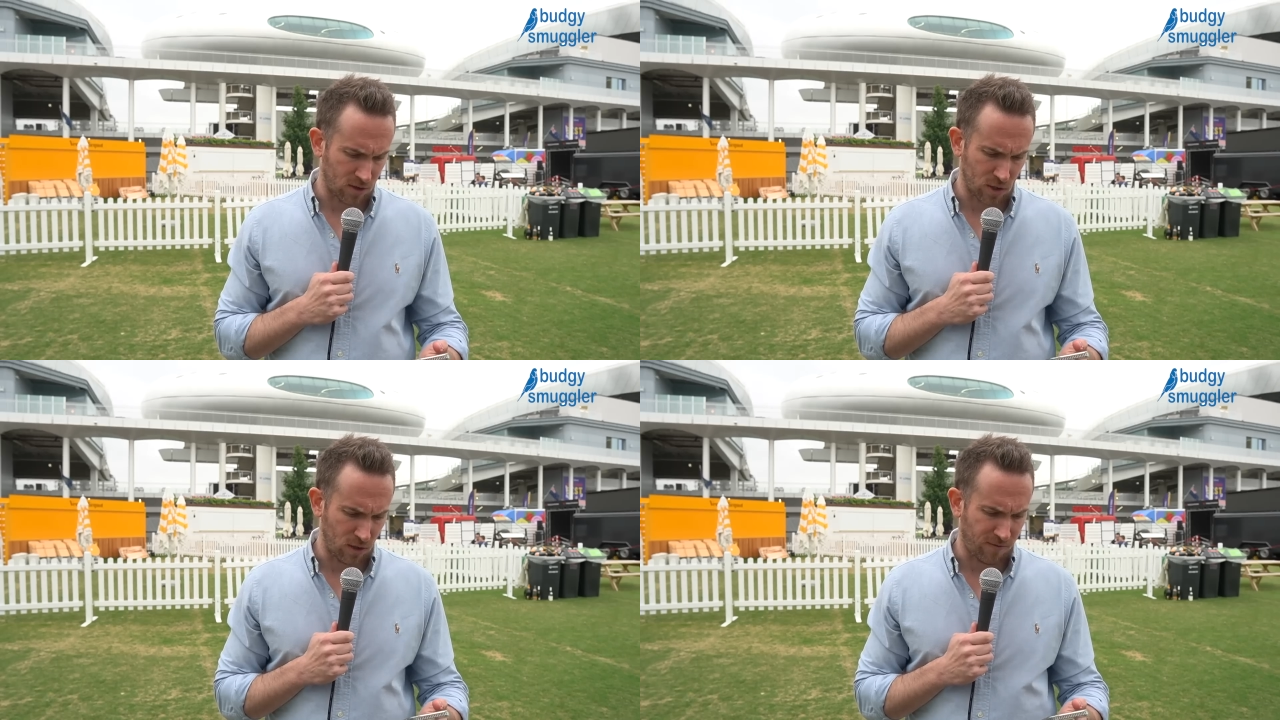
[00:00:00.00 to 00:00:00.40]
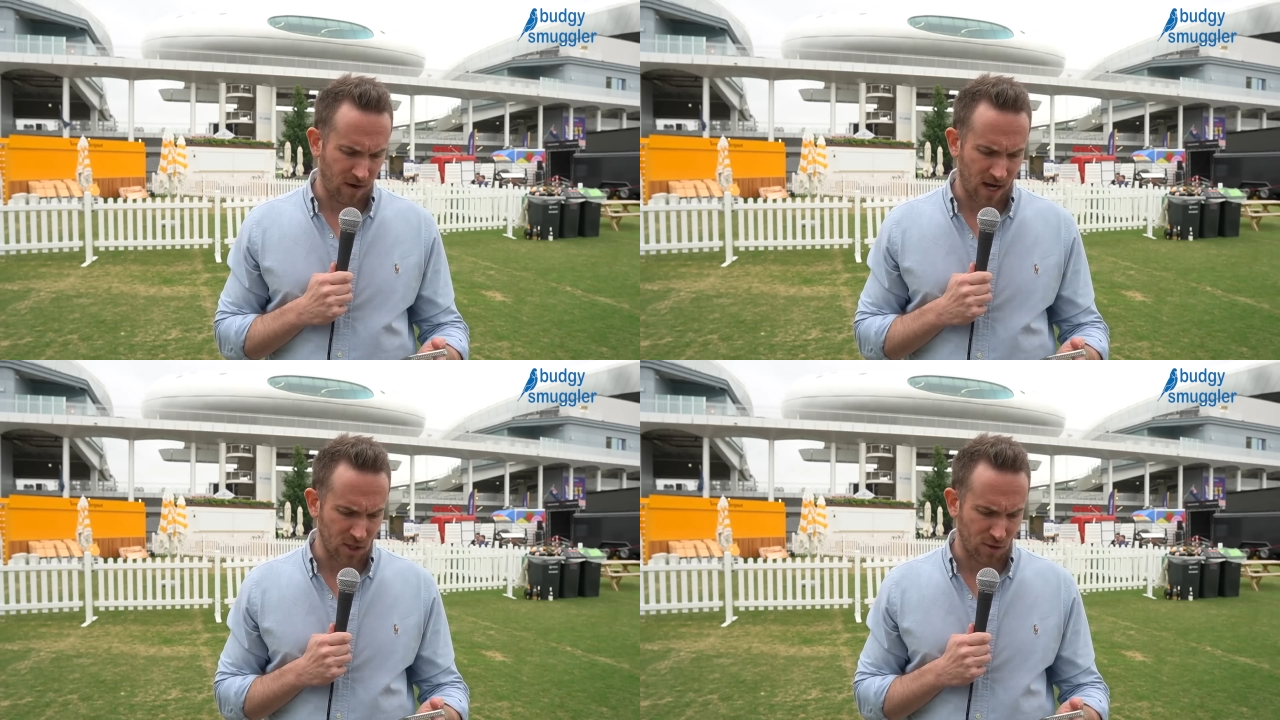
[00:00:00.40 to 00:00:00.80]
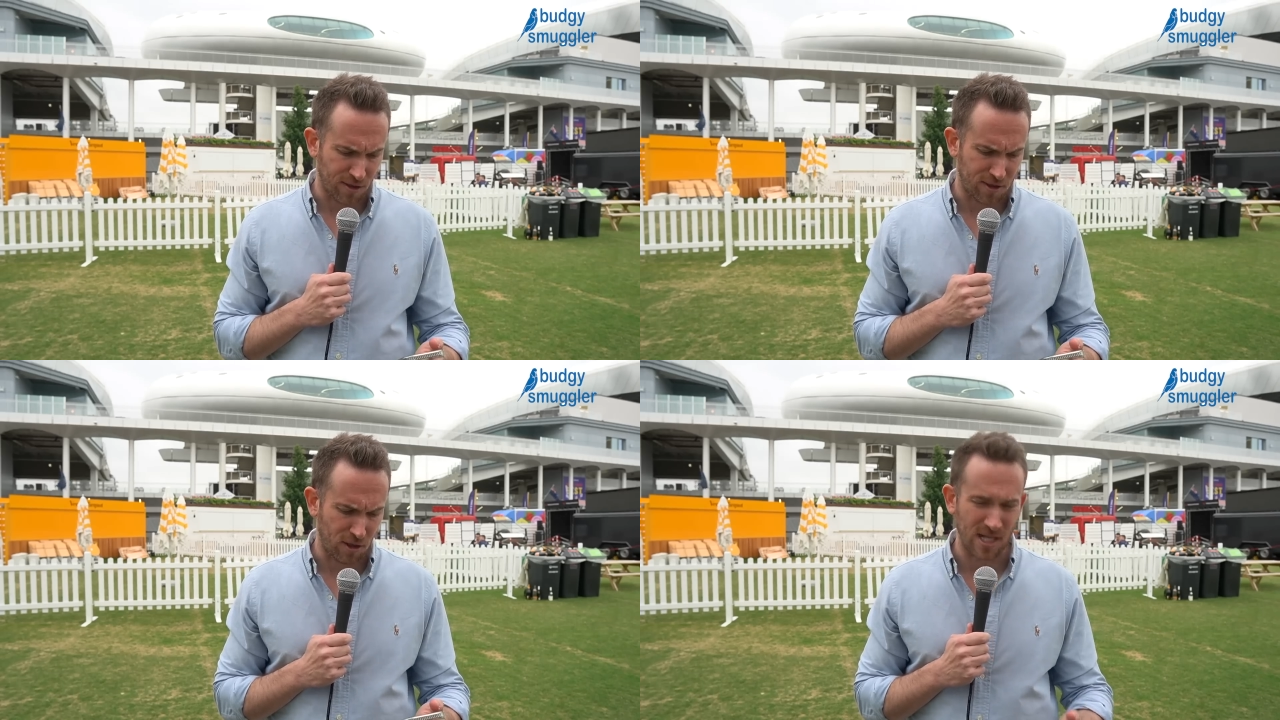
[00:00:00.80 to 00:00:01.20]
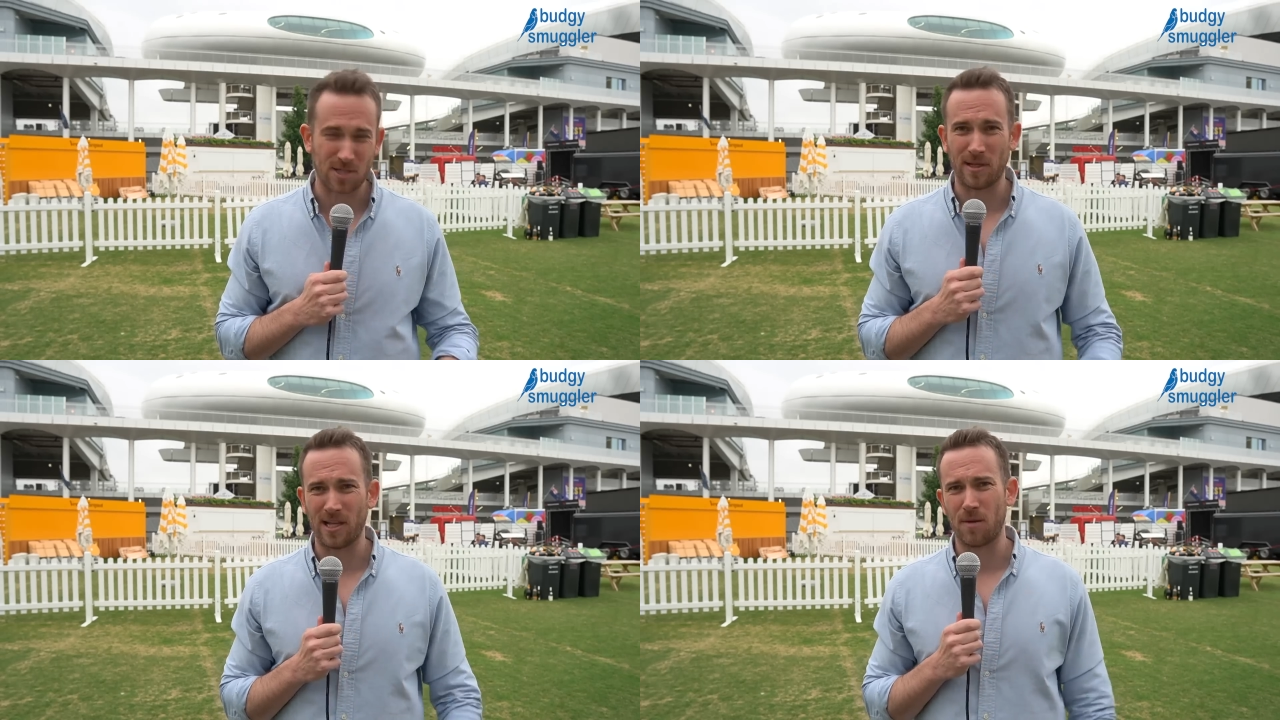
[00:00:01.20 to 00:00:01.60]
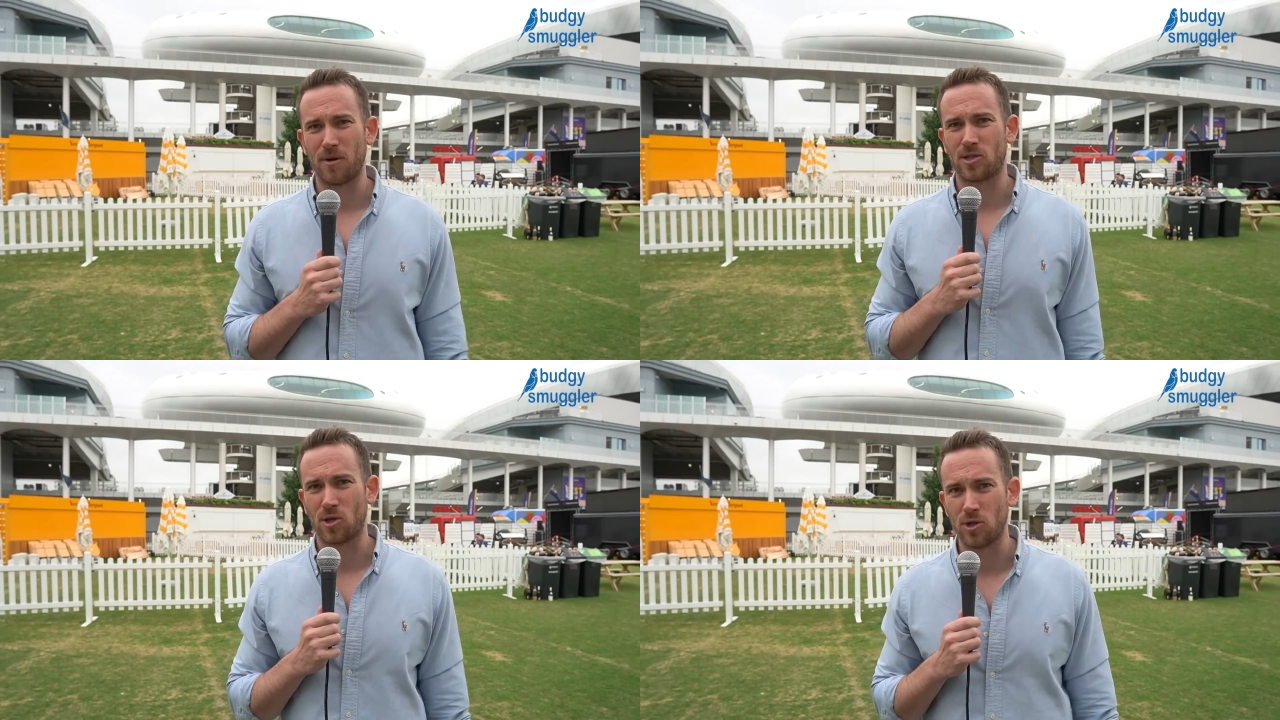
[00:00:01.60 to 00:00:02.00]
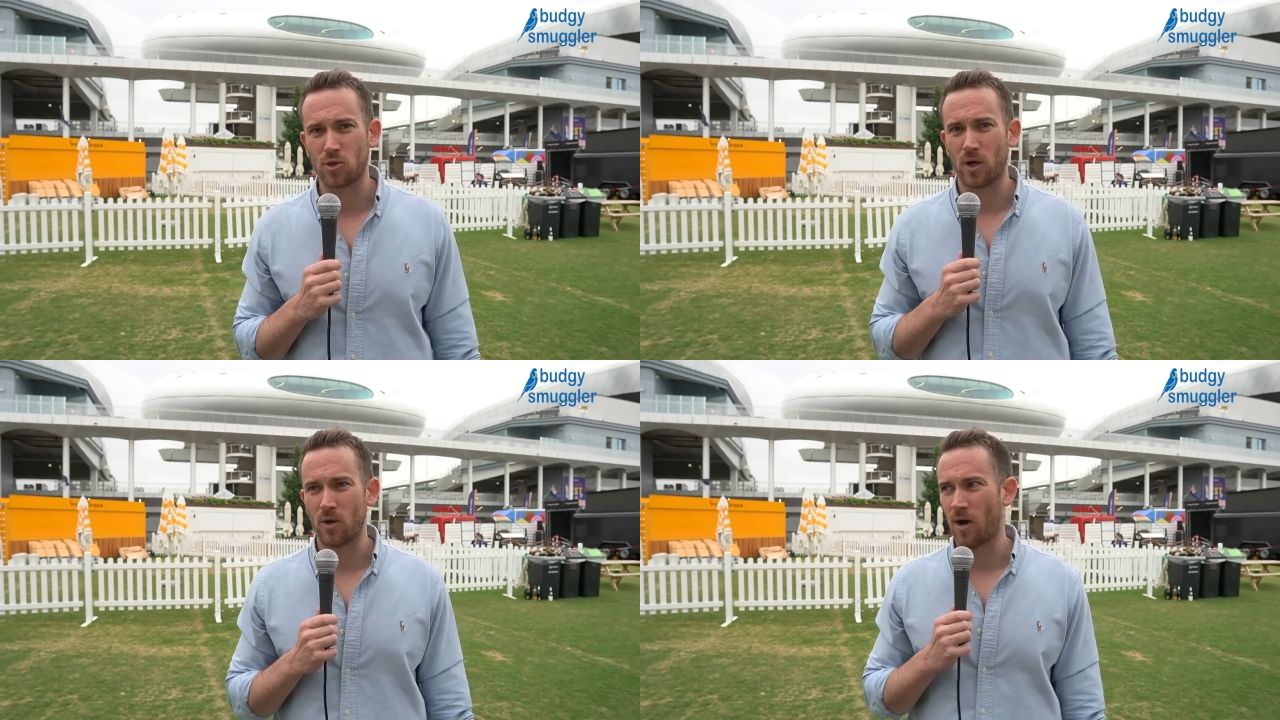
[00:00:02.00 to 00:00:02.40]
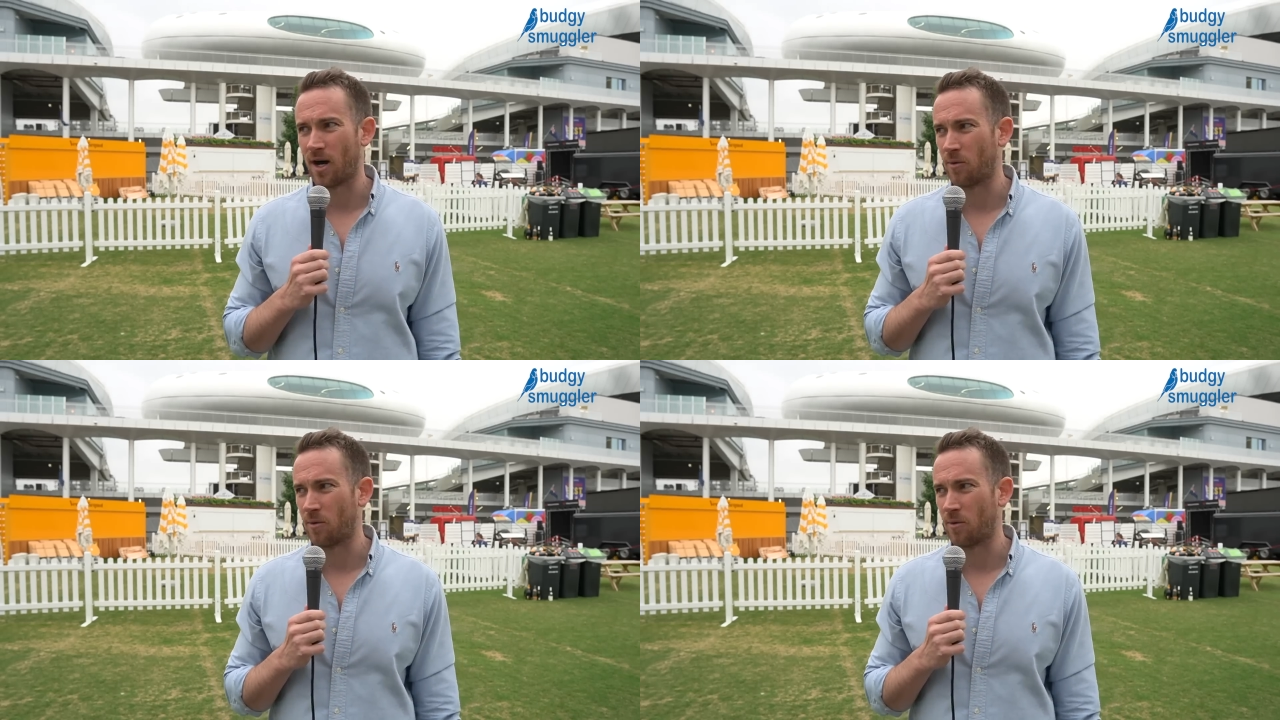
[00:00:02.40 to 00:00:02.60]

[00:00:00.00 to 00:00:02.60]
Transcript: 130 and to be leading by 221,